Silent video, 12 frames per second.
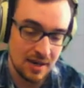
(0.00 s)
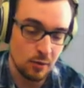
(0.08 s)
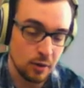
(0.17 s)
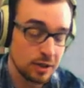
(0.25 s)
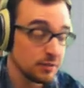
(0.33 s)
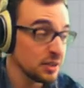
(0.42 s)
then it
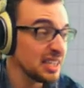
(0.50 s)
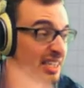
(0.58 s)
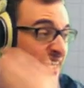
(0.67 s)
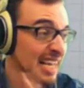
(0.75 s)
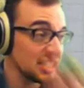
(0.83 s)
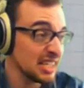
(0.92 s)
works for the
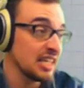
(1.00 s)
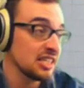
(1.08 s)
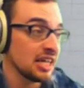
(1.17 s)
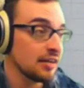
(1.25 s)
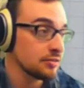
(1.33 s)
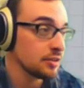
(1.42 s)
next
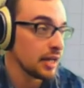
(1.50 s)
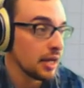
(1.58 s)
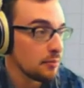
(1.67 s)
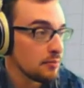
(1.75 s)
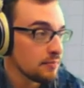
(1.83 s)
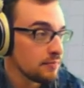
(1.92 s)
case after
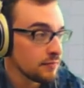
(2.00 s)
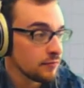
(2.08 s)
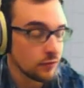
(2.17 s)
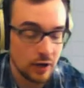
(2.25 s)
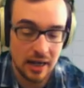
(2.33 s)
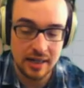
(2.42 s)
that.
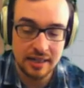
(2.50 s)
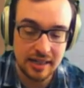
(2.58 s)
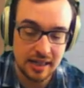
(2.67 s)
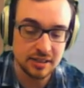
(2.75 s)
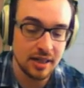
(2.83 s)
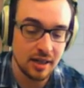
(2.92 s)
For any
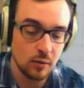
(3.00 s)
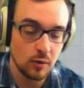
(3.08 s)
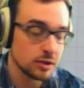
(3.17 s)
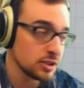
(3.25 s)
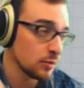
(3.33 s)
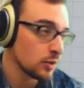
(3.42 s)
case that it
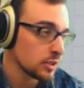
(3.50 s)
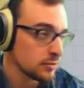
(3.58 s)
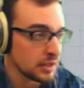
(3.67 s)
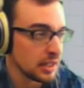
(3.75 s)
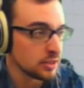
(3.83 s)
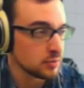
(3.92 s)
works
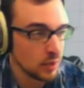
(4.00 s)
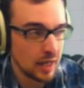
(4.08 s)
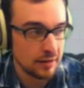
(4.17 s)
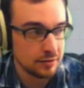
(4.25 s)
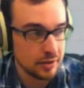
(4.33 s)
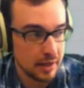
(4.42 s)
for the next one
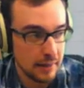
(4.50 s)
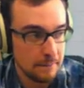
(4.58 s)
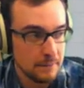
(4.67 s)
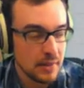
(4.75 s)
after that.